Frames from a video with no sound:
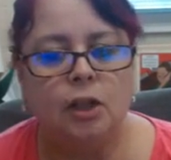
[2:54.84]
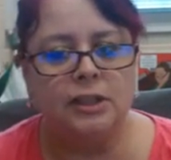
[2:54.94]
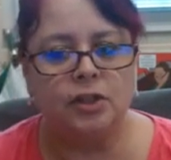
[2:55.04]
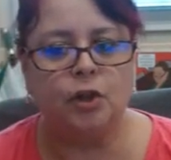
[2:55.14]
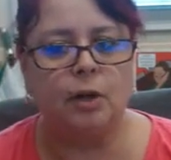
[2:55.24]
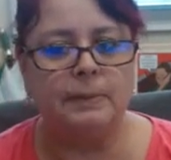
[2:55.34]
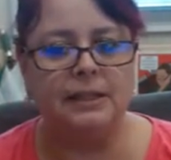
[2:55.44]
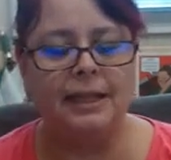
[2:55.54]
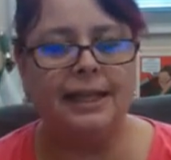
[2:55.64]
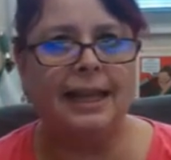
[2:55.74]
determine,
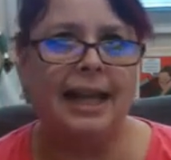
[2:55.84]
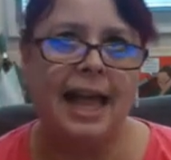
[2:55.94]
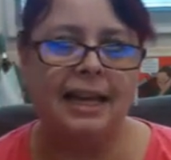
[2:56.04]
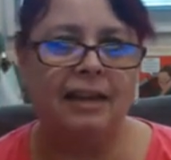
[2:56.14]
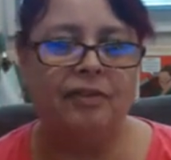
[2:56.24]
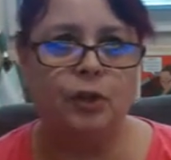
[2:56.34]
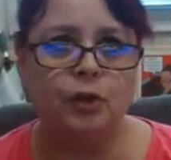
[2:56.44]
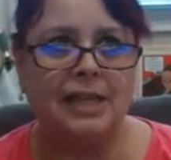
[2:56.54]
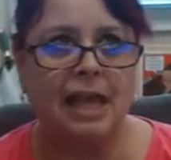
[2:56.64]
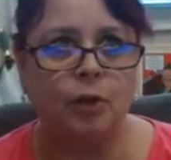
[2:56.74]
it kind of
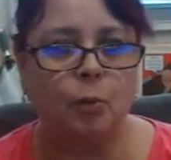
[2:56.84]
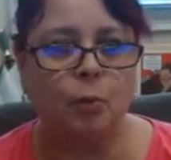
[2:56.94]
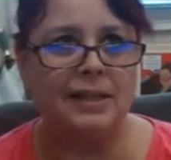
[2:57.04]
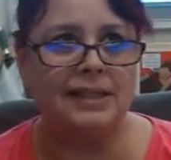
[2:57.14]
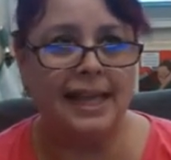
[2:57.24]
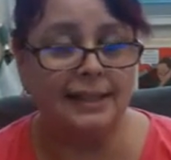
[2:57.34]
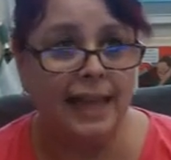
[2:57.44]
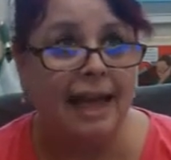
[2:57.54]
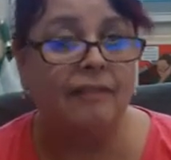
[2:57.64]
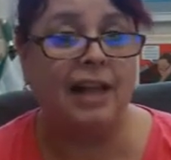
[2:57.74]
filters out the ones that
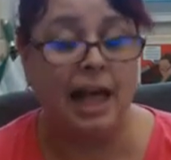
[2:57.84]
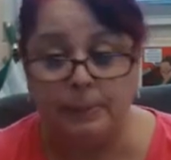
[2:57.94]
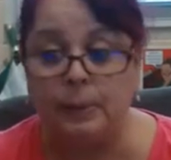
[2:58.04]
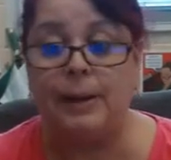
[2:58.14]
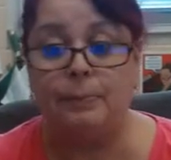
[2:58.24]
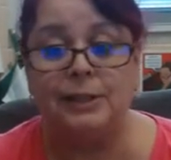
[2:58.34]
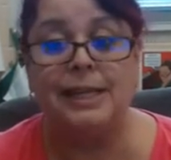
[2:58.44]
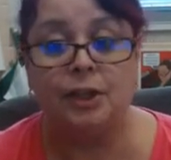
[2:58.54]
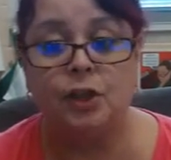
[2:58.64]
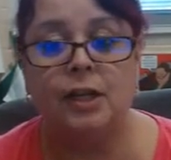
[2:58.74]
have copyright
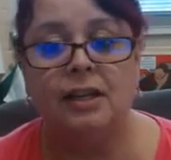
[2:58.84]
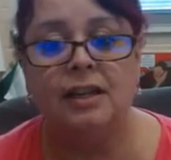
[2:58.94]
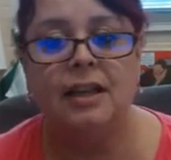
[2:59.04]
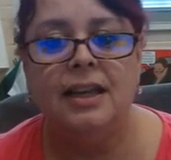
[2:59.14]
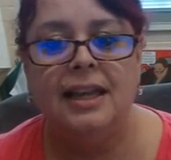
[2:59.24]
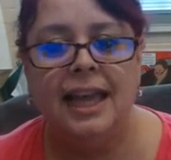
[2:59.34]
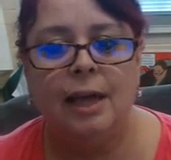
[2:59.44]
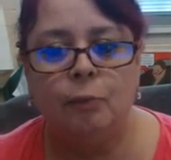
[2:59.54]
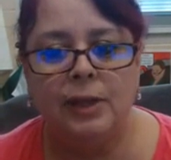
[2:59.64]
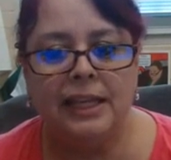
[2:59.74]
protection
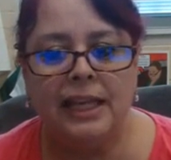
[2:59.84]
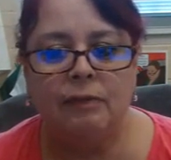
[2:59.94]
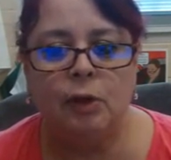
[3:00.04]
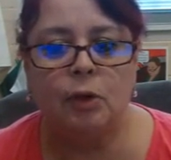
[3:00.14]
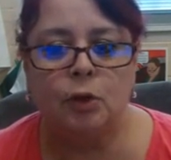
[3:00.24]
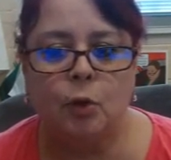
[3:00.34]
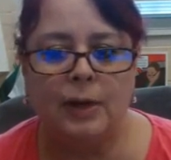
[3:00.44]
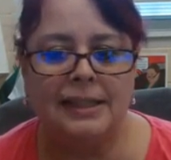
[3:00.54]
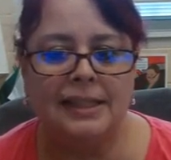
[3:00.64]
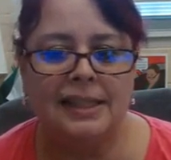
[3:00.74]
and really give you the
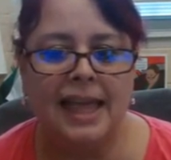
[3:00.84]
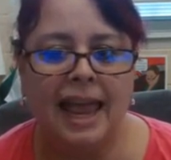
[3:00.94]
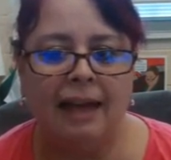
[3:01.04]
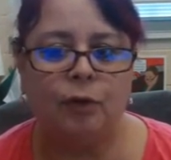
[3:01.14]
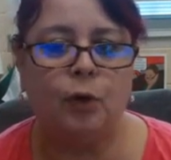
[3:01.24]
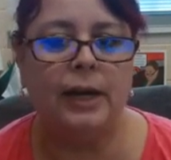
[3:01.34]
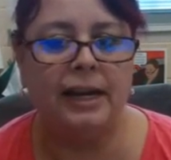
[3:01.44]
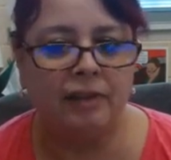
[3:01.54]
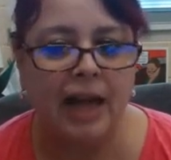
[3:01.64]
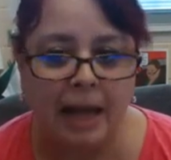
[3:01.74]
choices that have
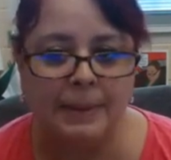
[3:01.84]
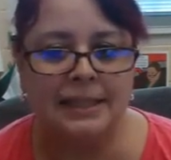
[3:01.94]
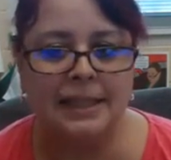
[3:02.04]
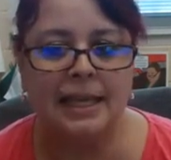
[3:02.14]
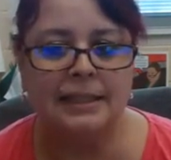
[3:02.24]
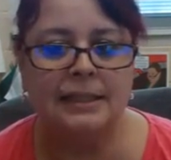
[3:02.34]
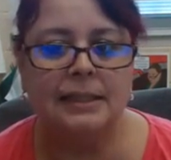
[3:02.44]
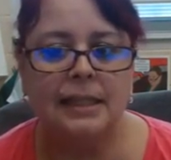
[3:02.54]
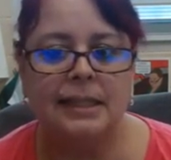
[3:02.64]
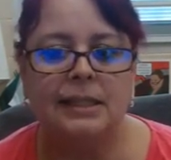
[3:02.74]
Creative Commons
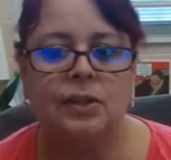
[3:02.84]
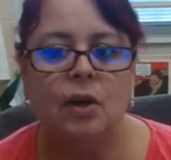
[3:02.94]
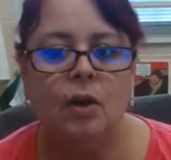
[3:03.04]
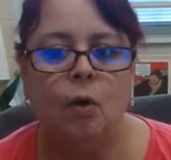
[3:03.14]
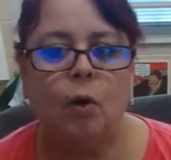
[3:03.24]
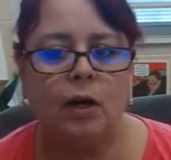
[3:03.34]
licenses or